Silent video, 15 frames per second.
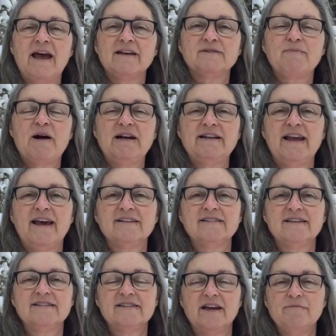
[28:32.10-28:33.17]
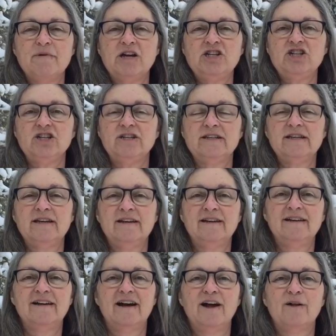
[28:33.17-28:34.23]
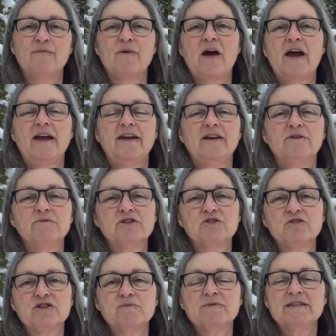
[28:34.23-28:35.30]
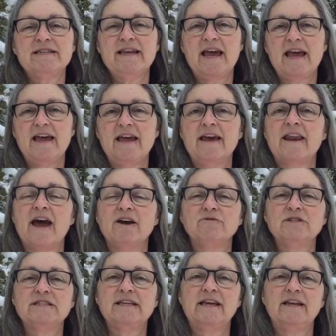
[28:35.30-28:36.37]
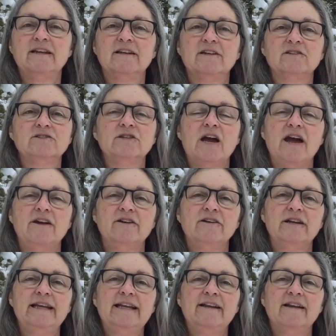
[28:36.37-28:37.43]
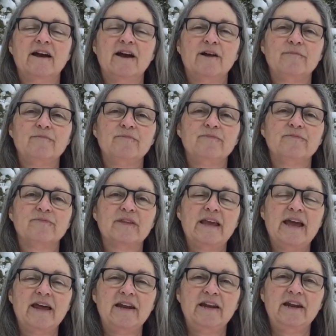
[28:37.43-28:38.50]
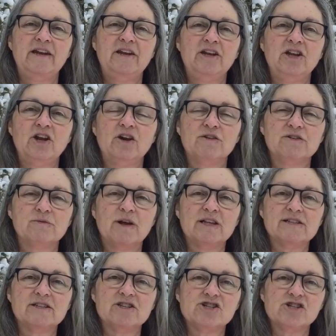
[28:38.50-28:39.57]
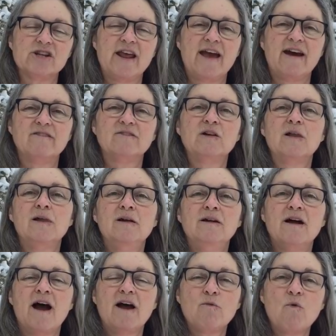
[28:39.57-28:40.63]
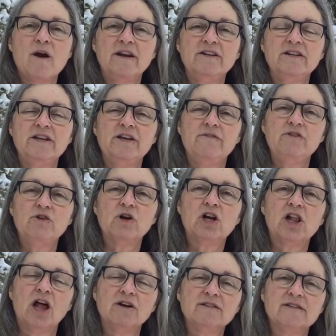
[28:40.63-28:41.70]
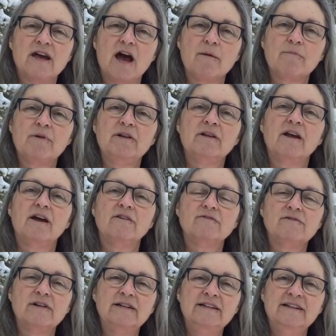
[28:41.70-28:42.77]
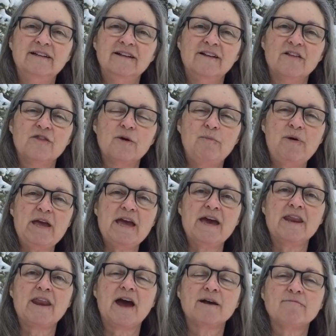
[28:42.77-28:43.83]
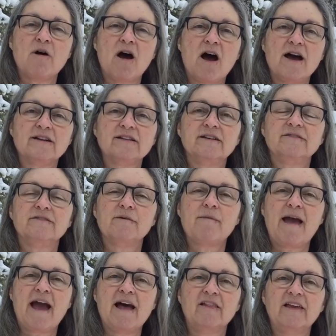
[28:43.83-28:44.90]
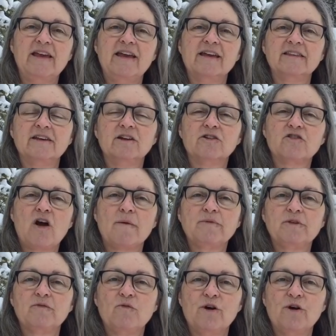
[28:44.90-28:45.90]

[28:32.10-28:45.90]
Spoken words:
last podcast, as I mentioned, it was Christmas Day and I was getting a little tired and the editing didn't go as well as it should have. I wanted to give you a close-up of the pin I bought from Allie at Little Drops of